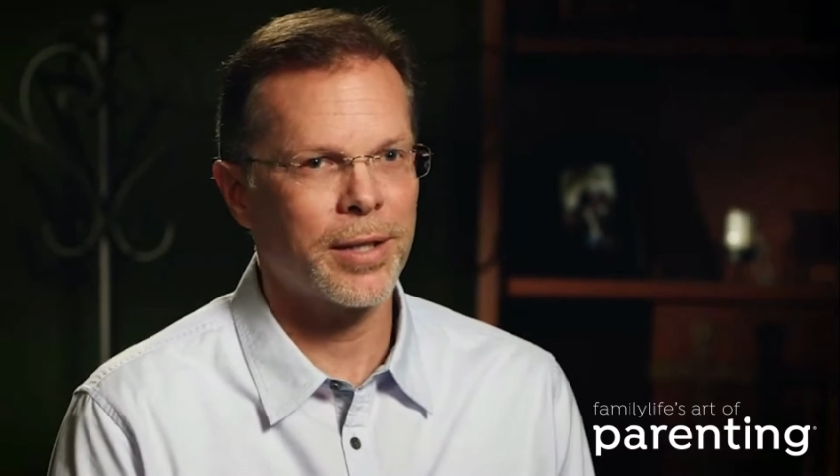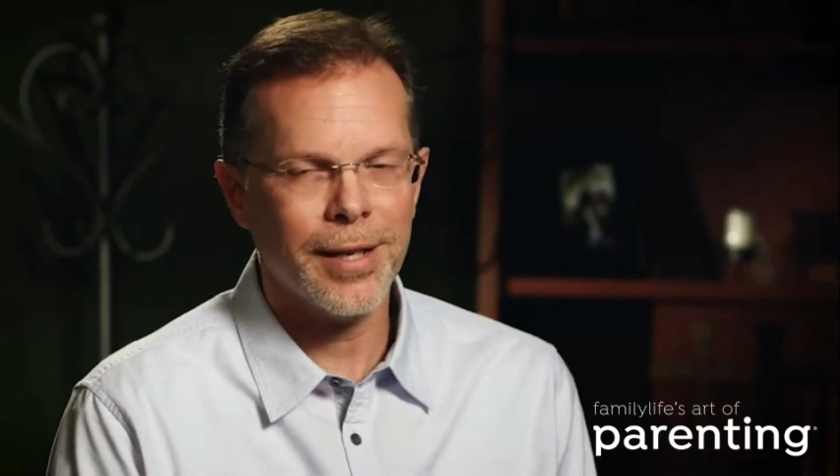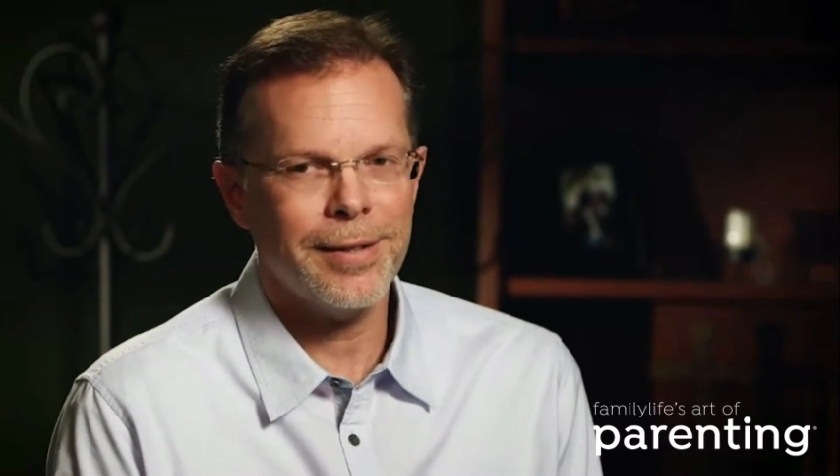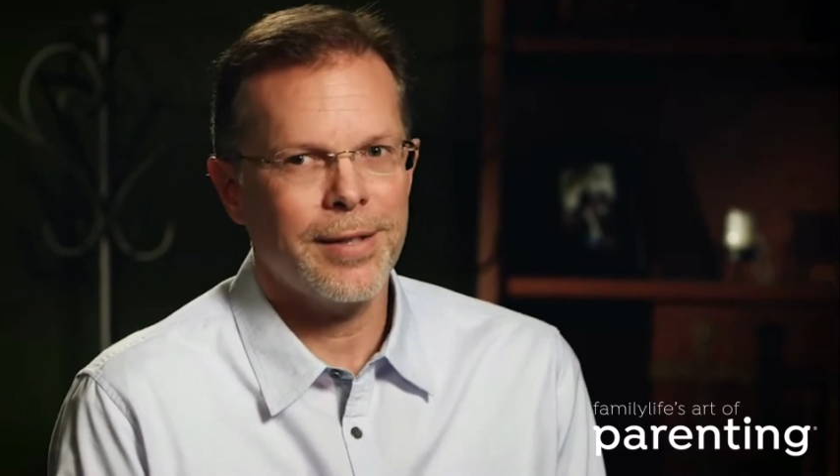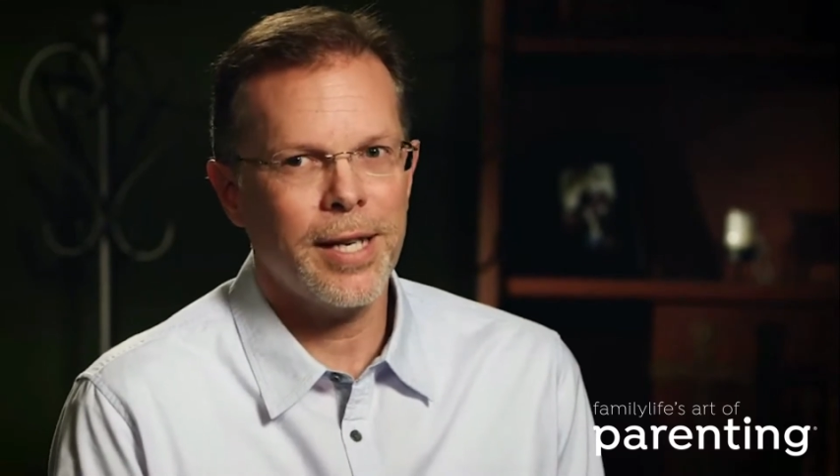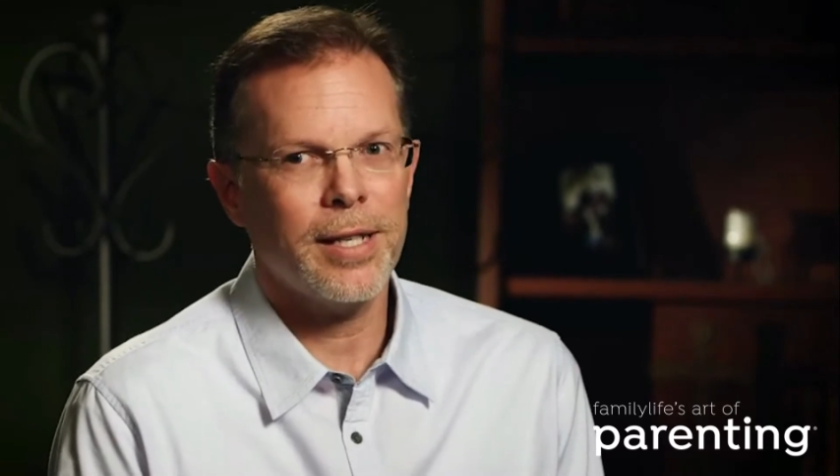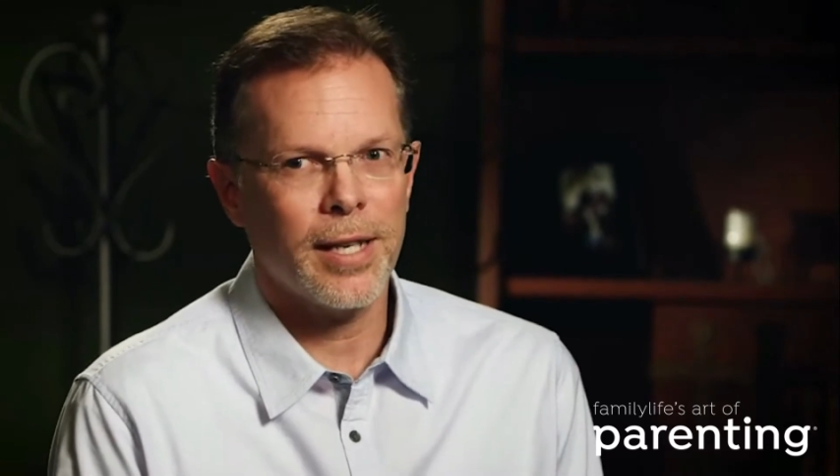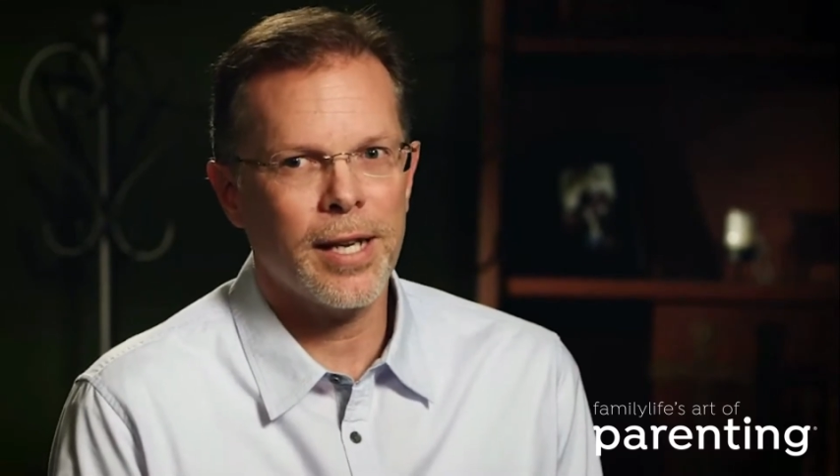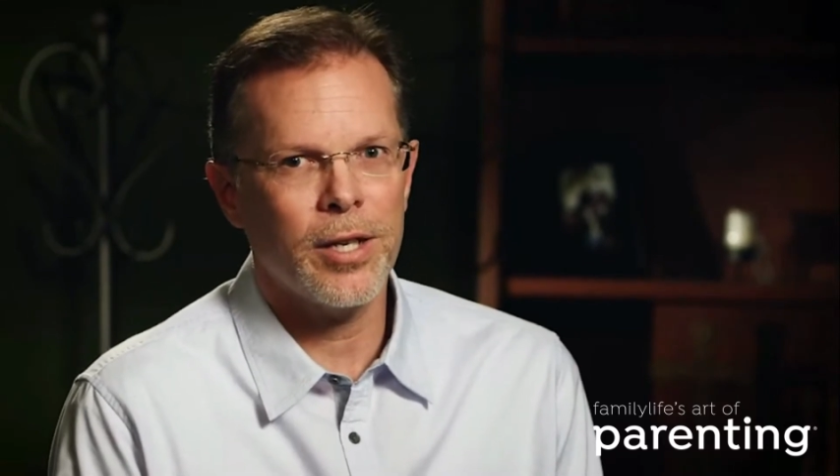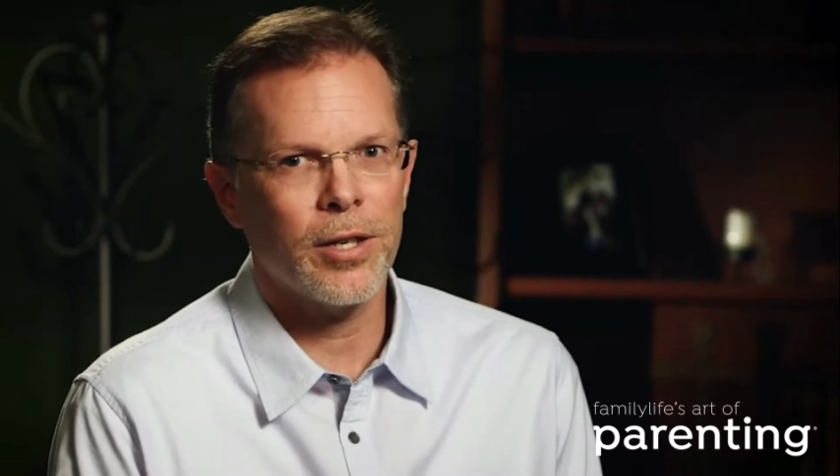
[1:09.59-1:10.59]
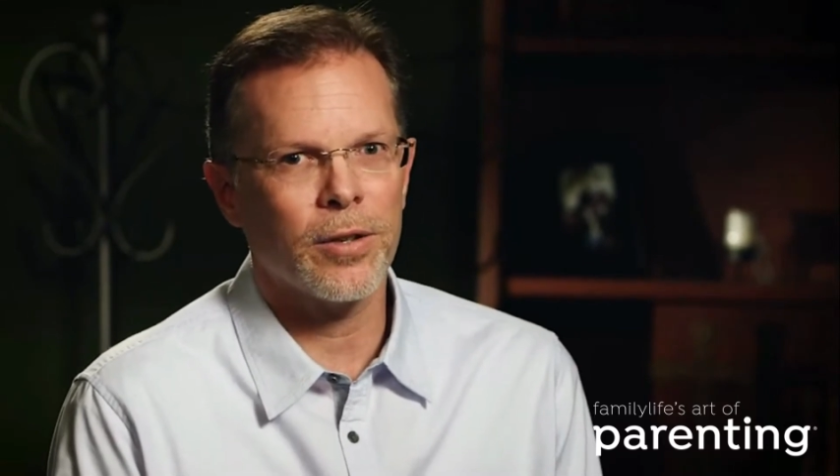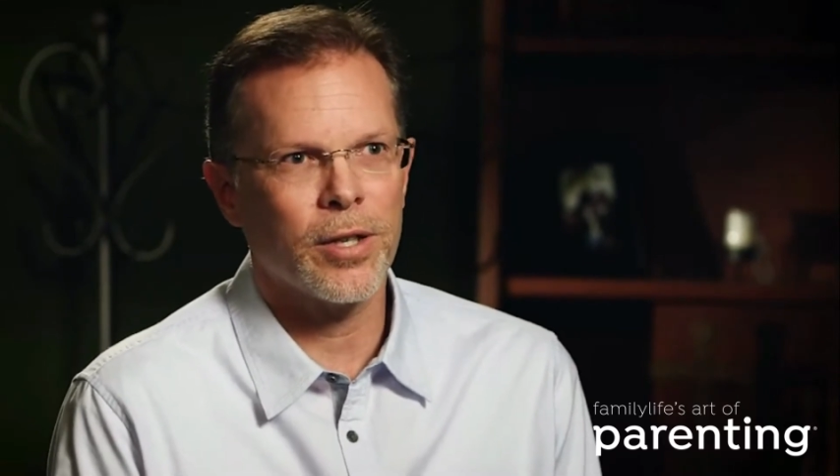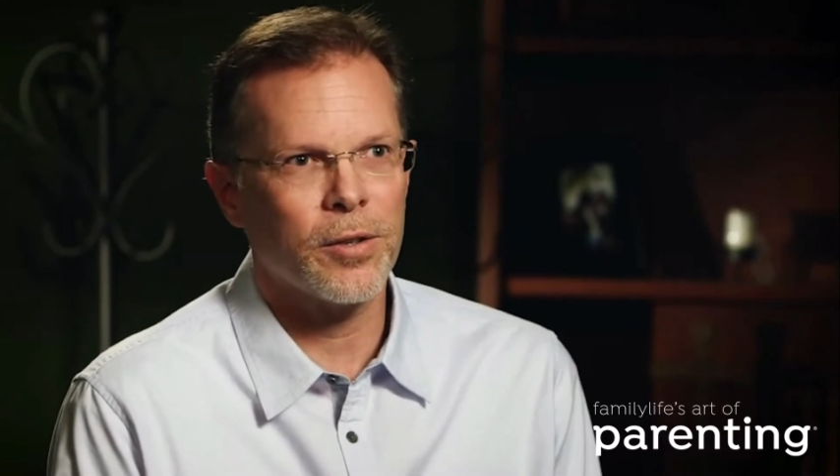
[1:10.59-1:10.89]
Kids need to hear their